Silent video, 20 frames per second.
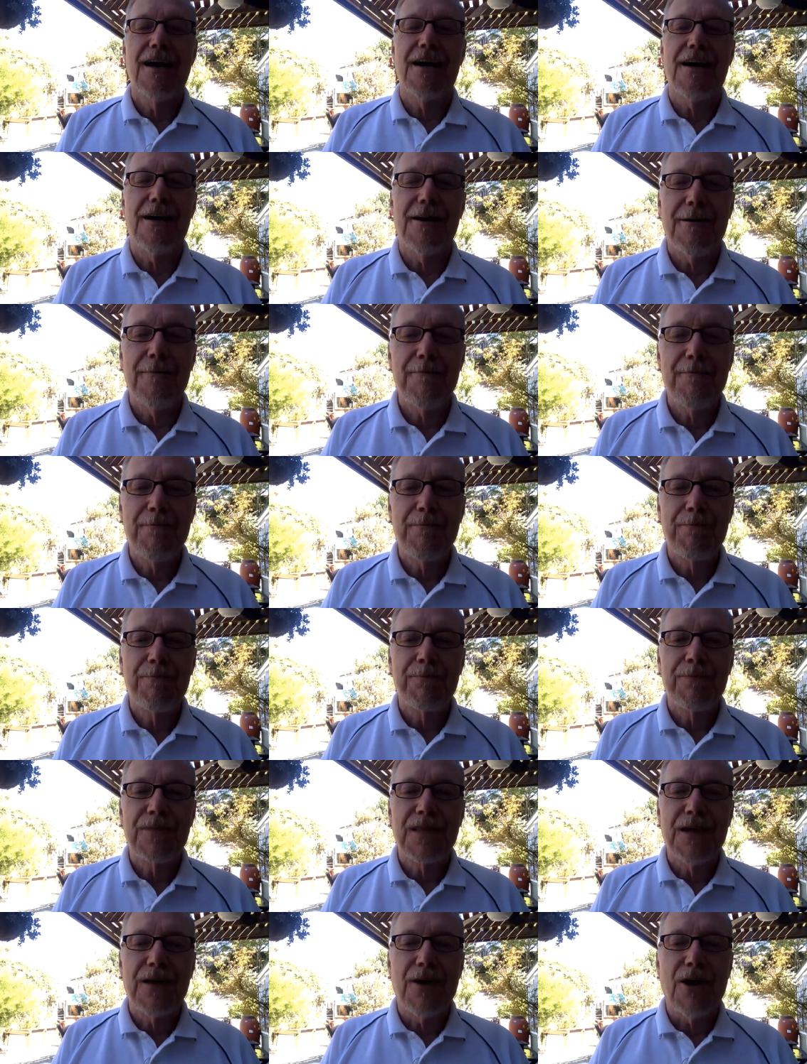Um,
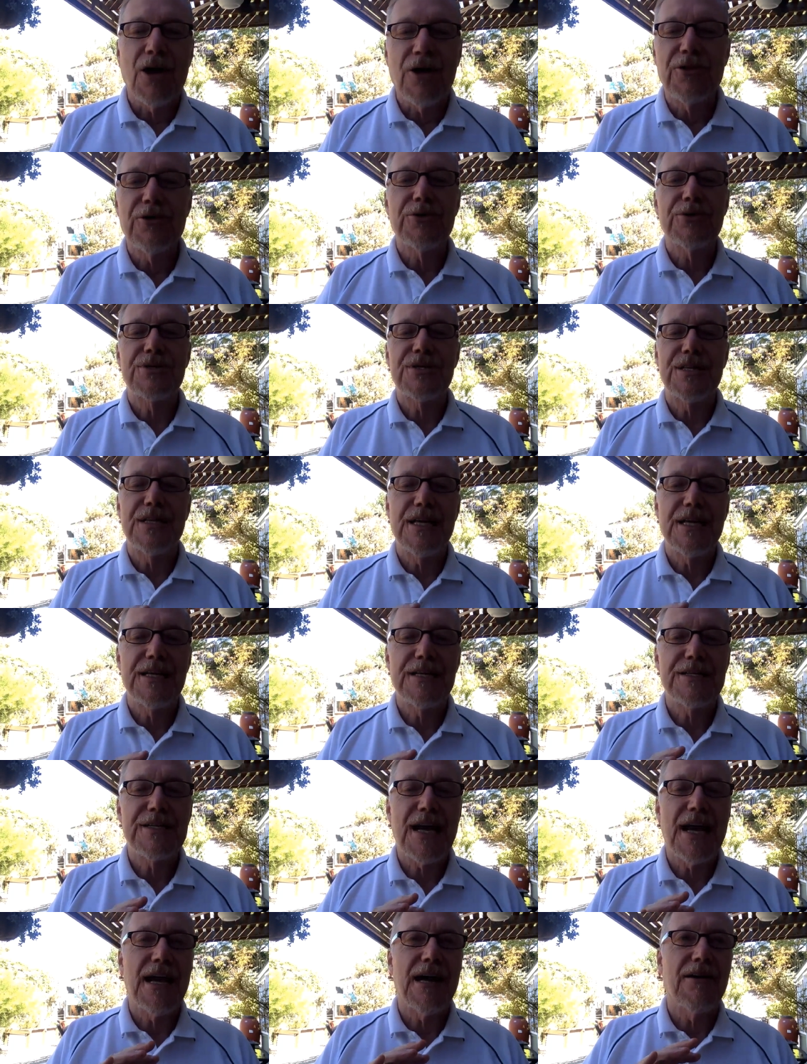all those
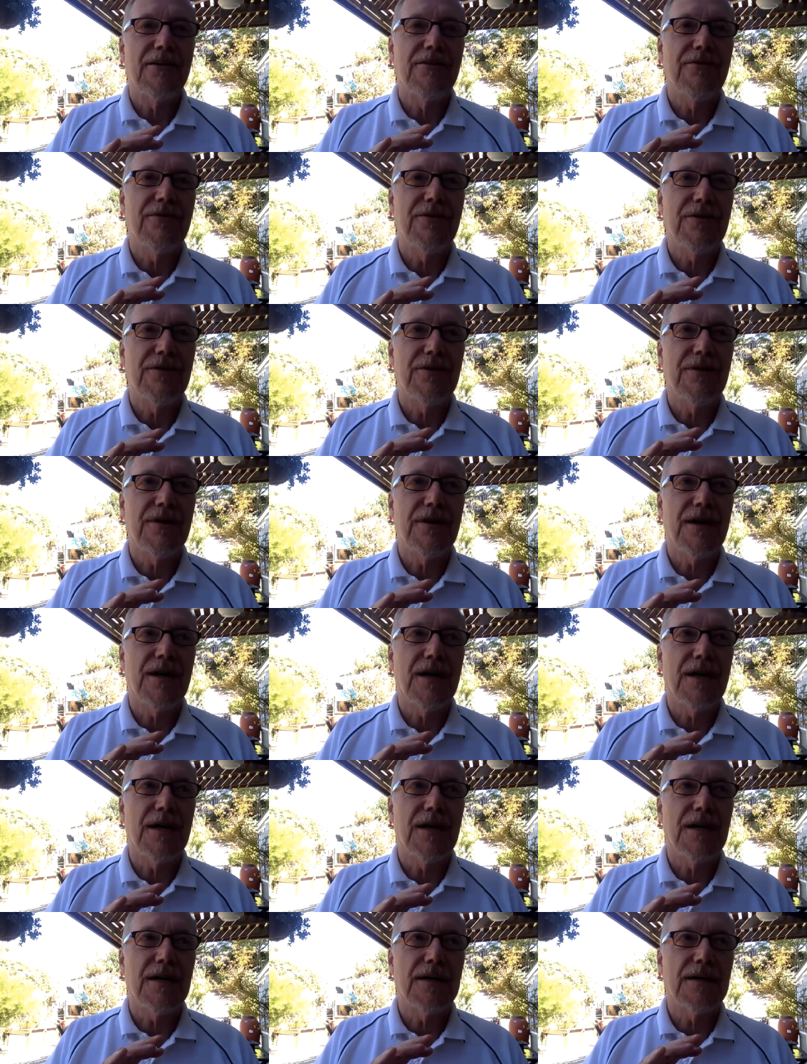things have
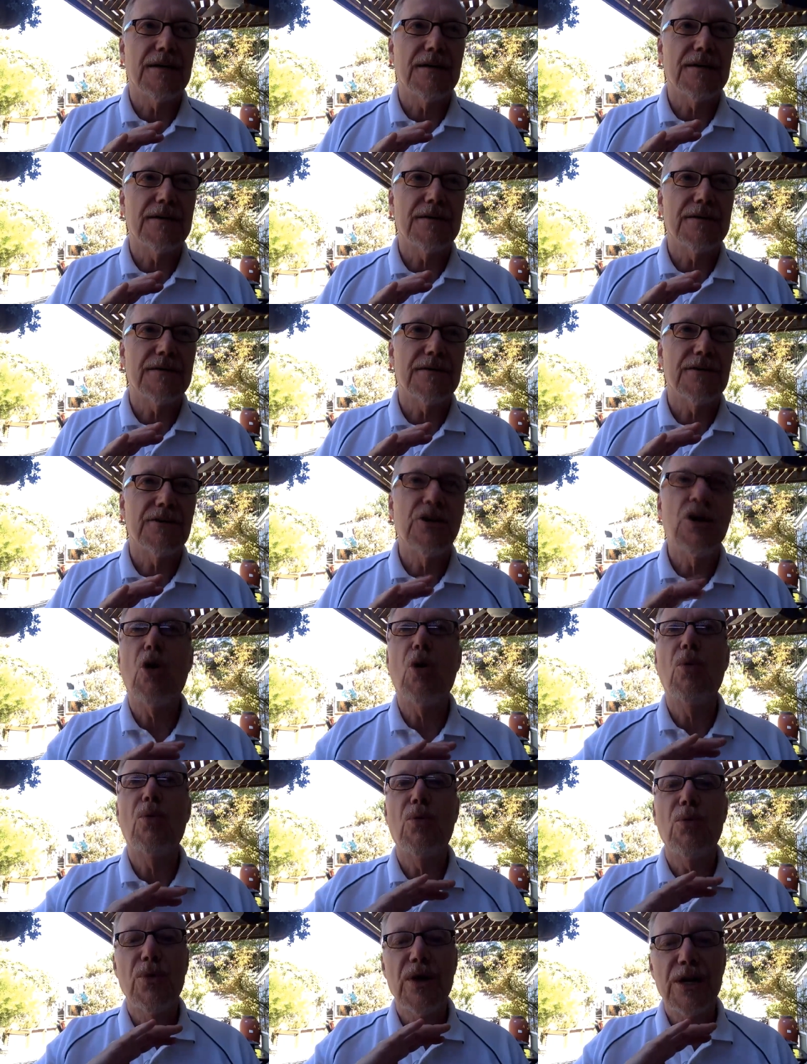uh,
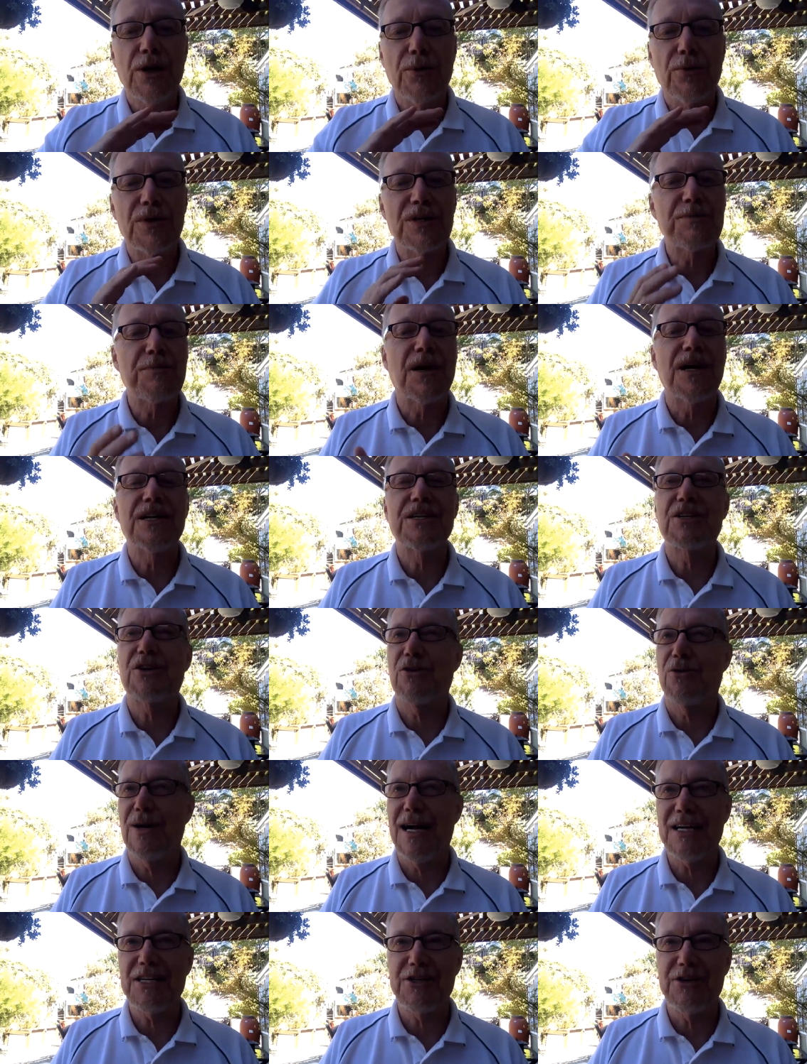no real response
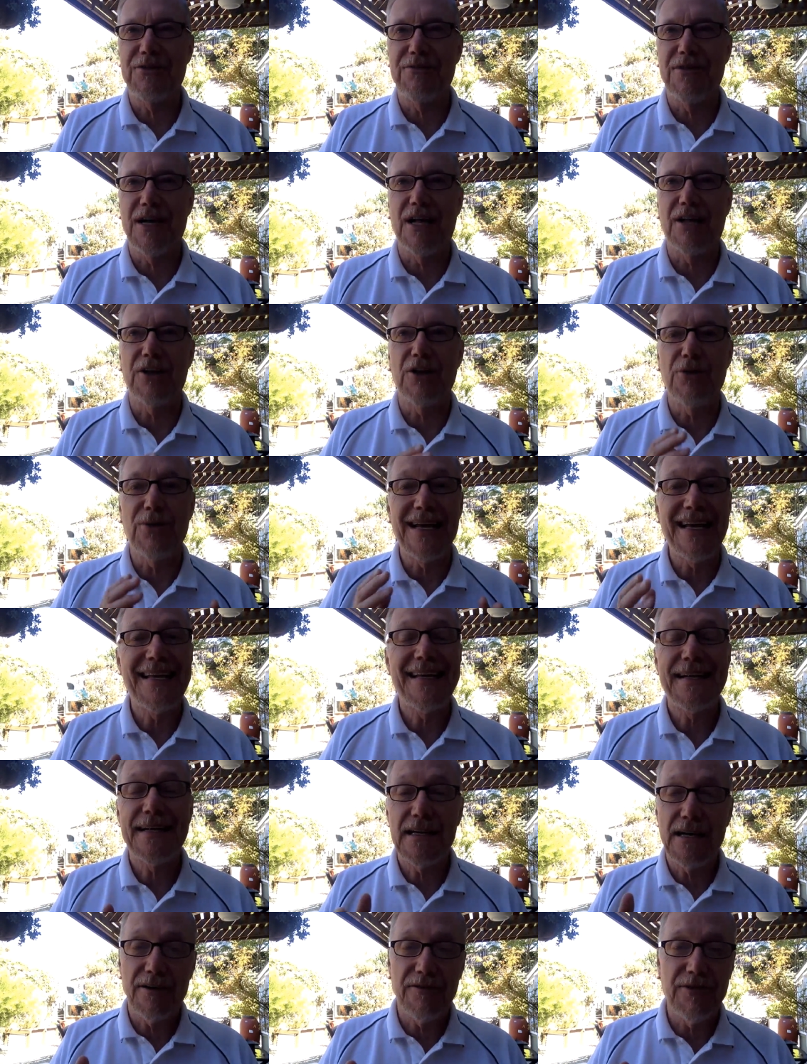correction value
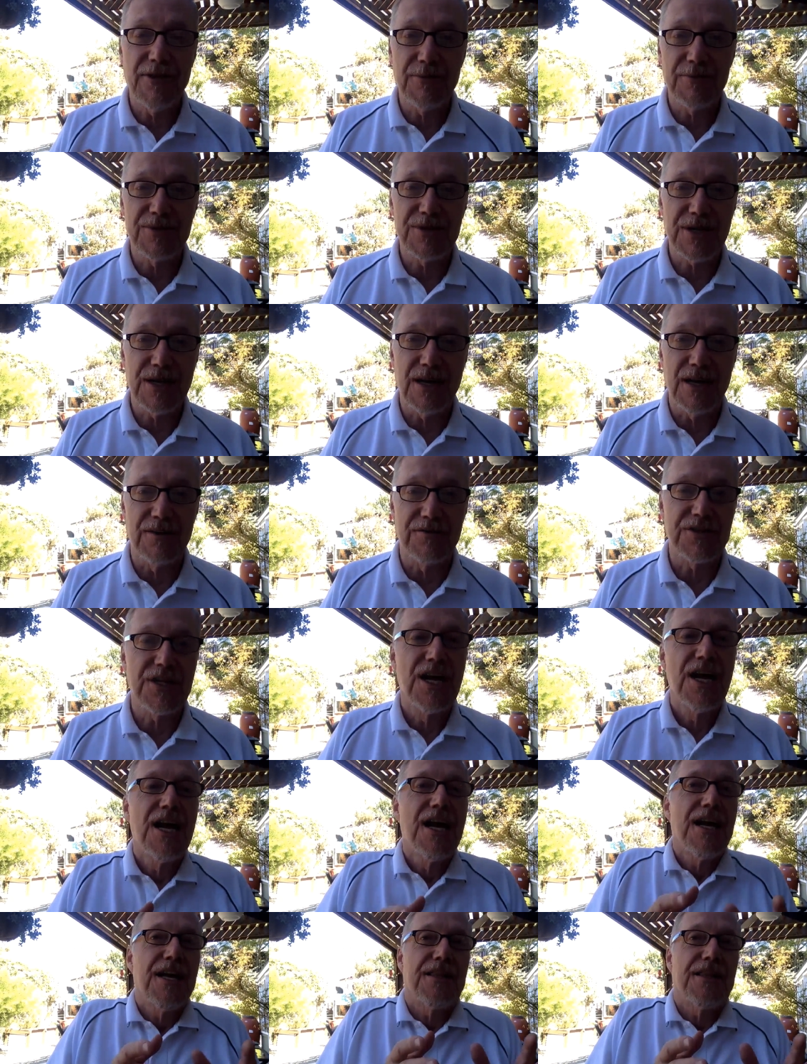in and of themselves.